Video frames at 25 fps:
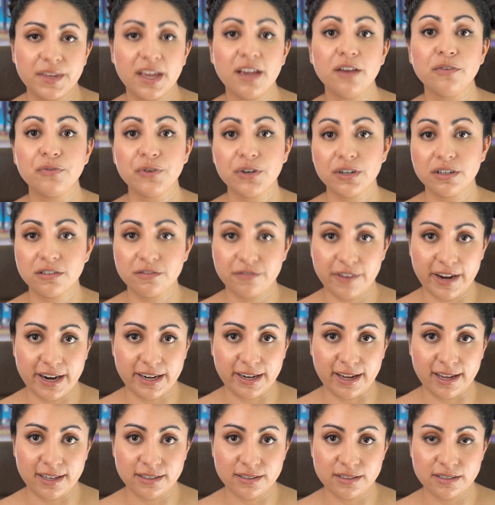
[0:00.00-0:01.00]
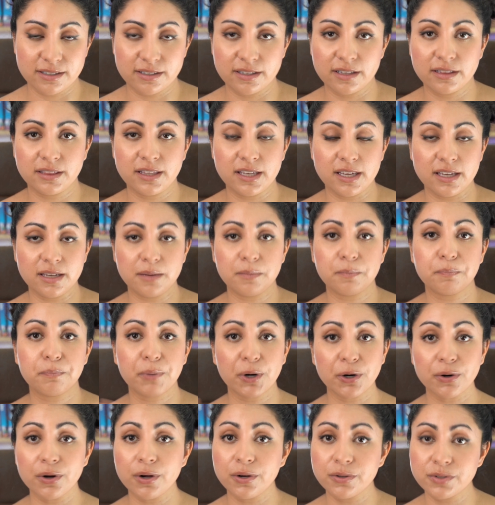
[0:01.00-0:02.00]
If you're in finance, the
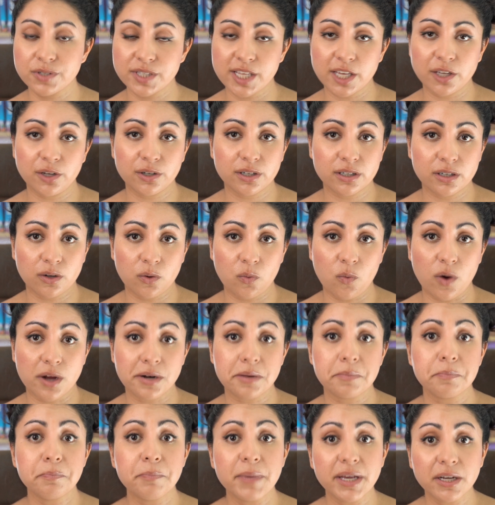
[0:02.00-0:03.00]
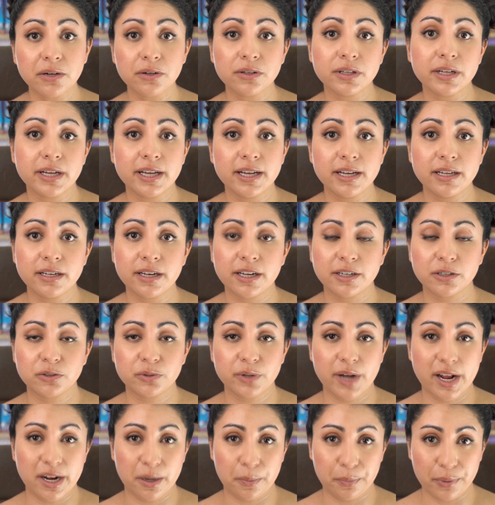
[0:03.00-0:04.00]
boroughs that you're gonna wanna mingle in and
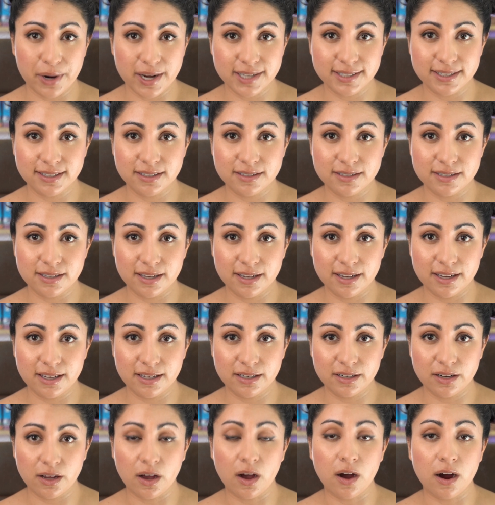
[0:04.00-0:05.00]
create a presence in